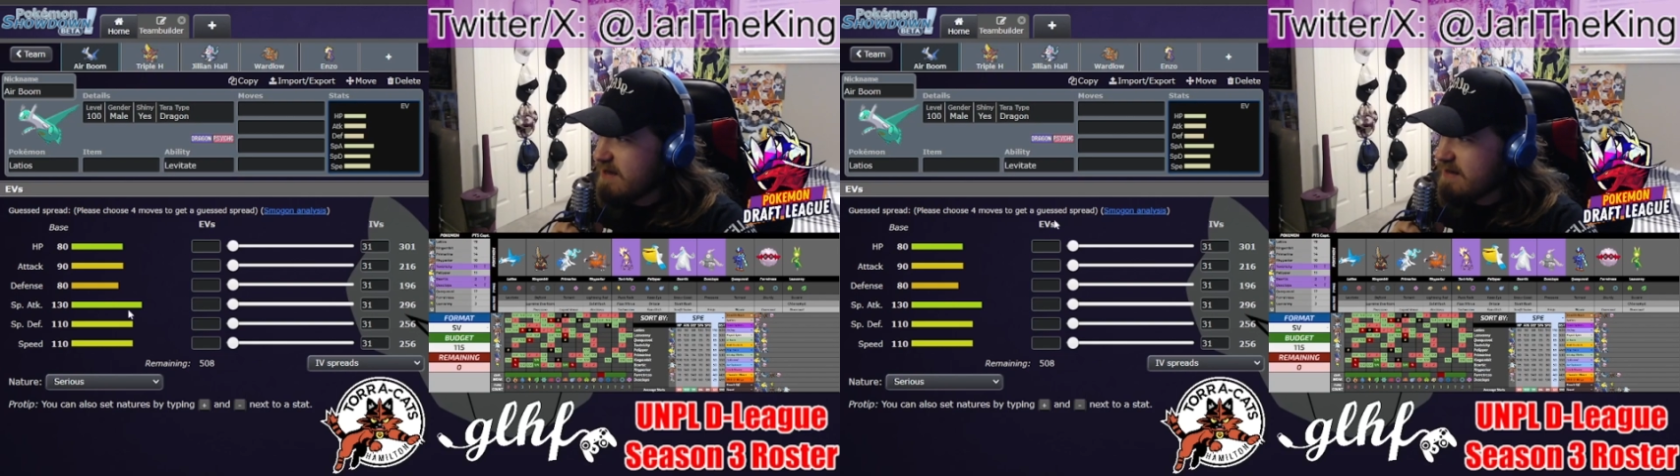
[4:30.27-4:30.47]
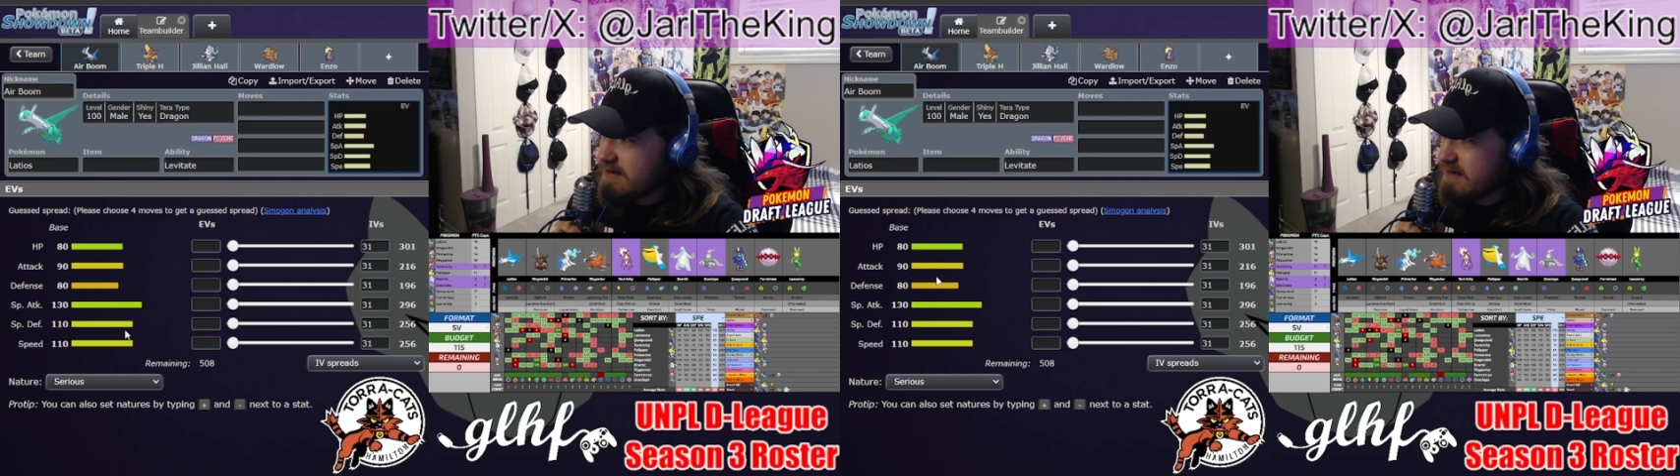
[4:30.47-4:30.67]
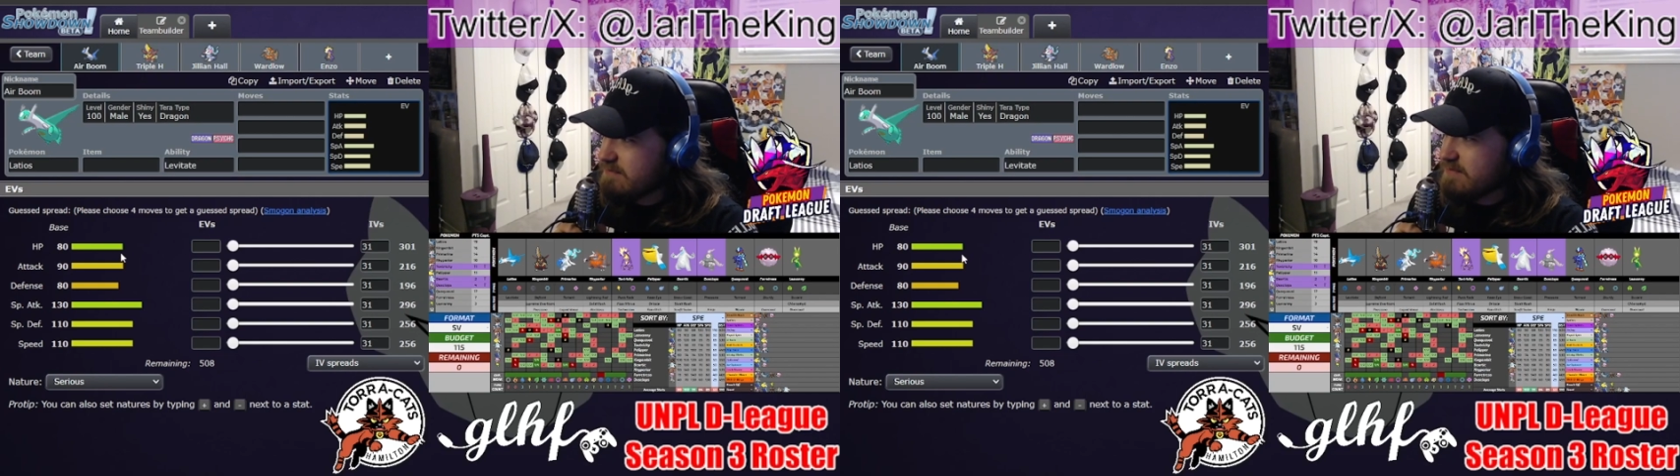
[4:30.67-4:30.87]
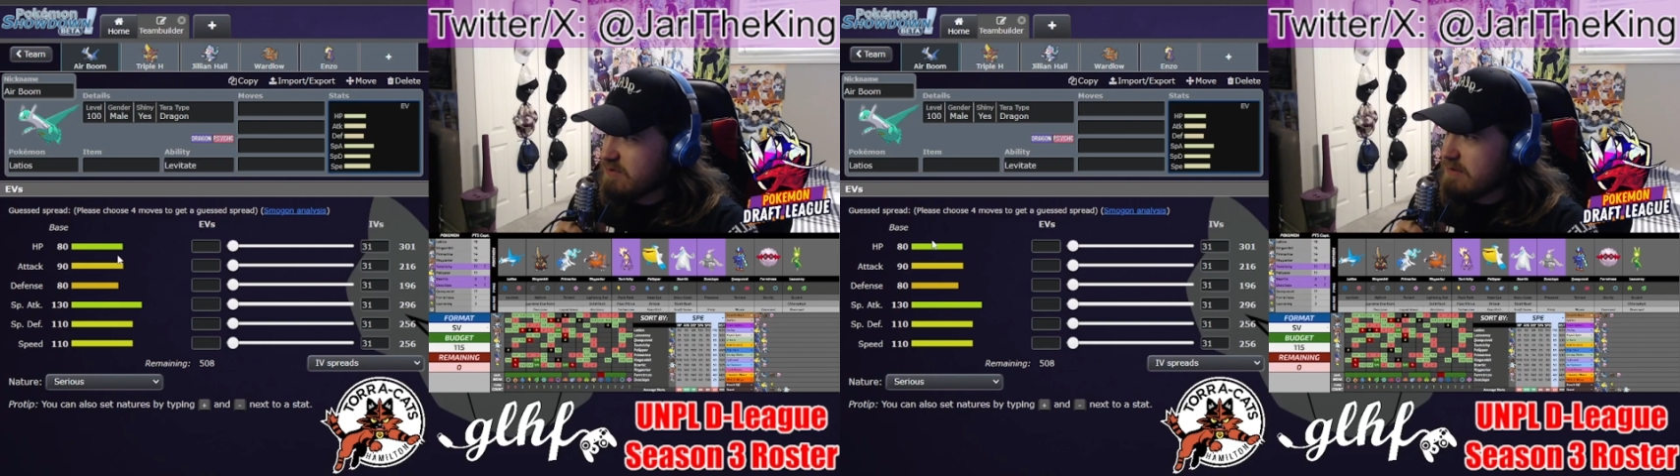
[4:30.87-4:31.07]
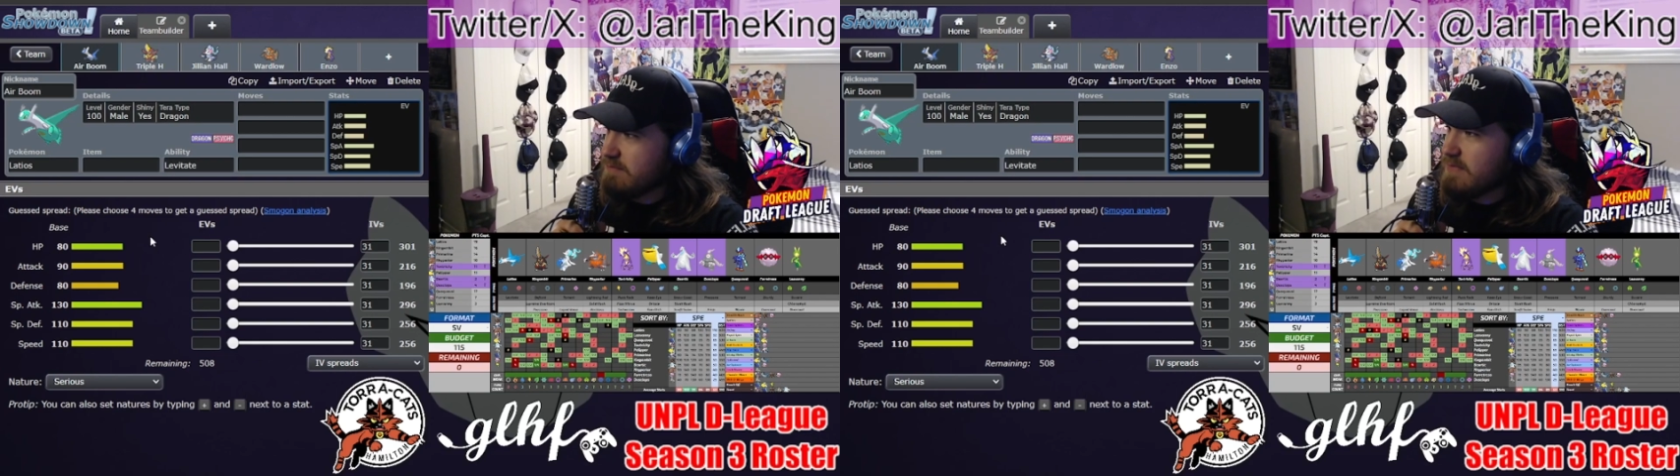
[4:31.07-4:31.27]
You can
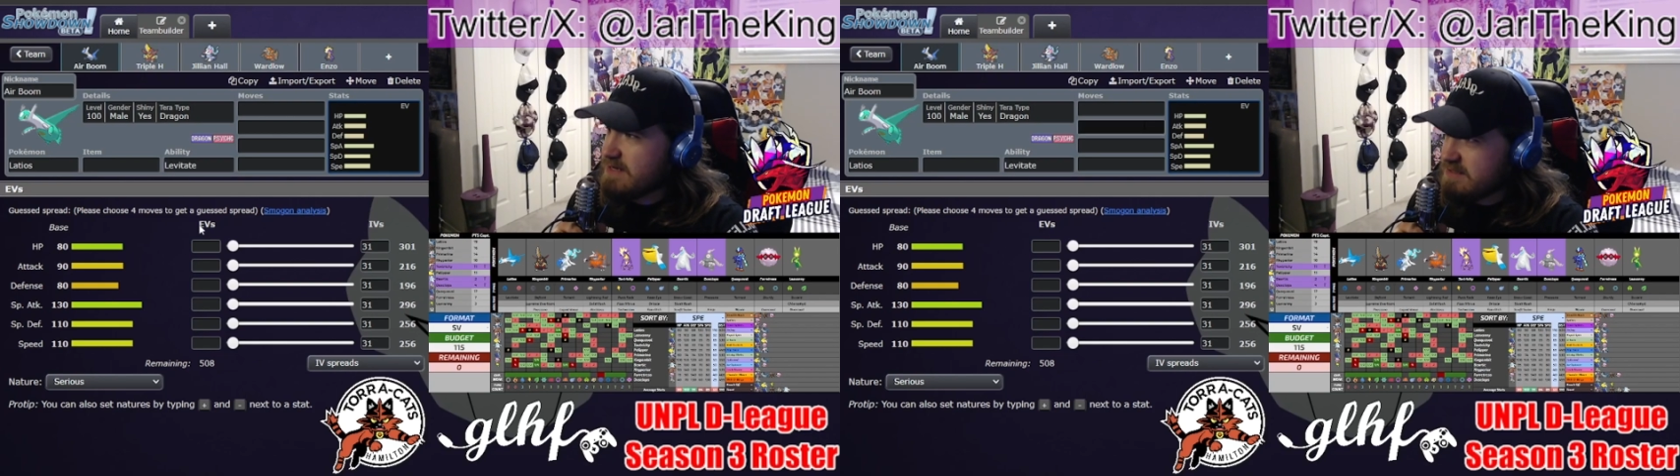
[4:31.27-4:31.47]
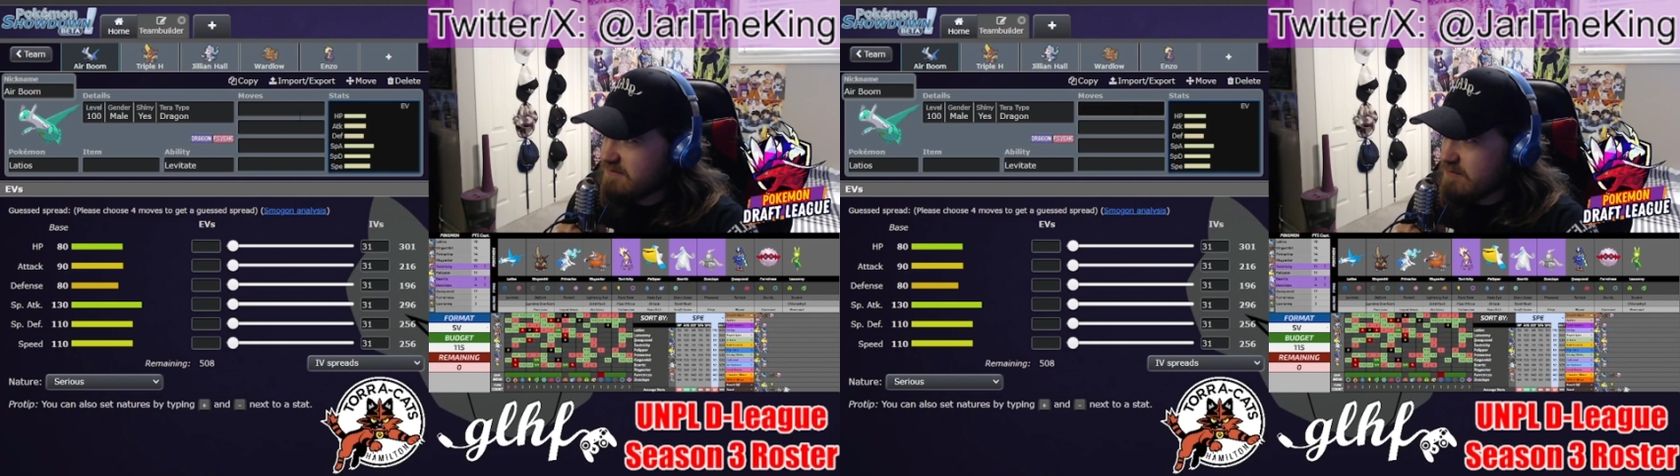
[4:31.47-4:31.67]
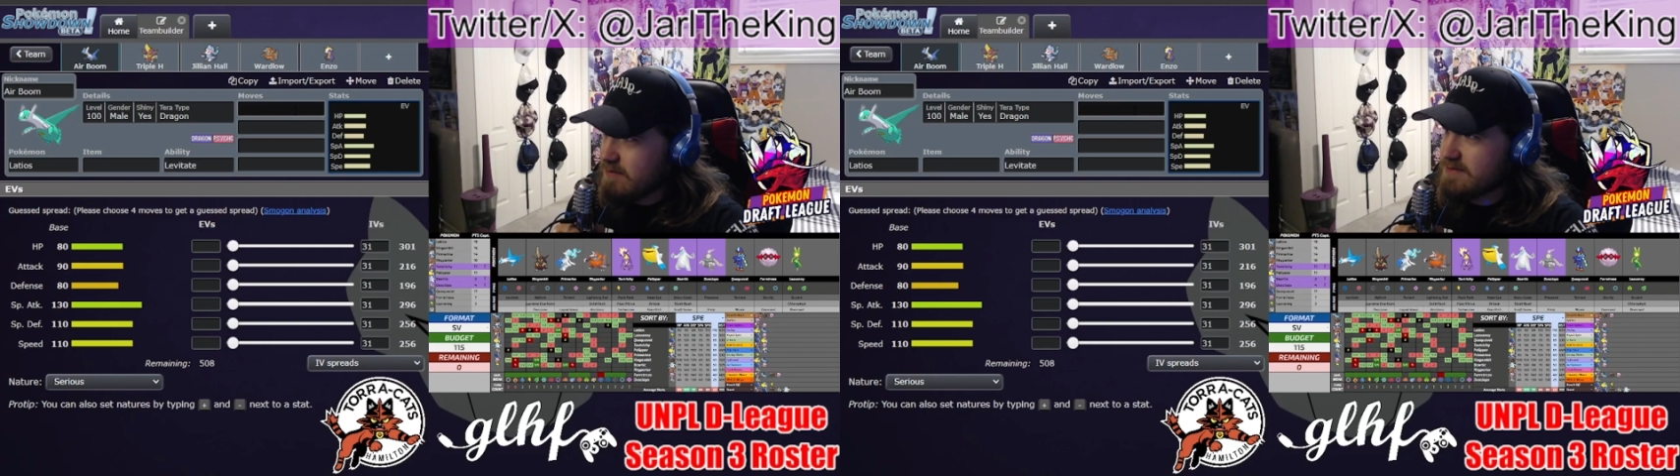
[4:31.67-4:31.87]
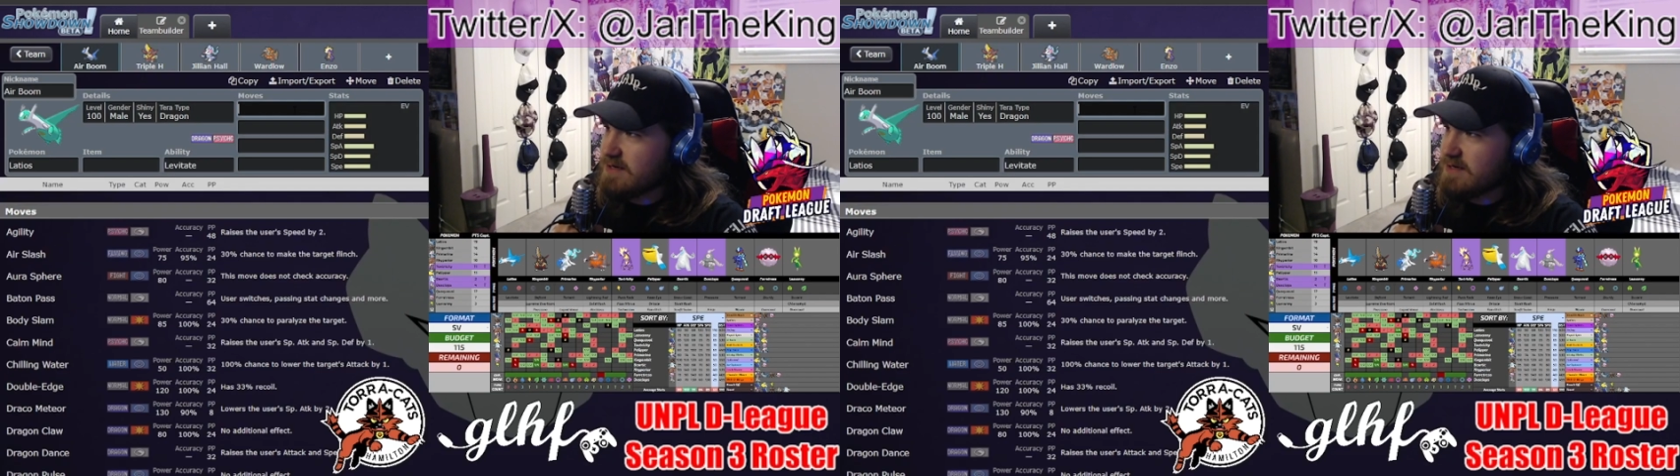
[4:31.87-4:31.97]
do it mixed if you want.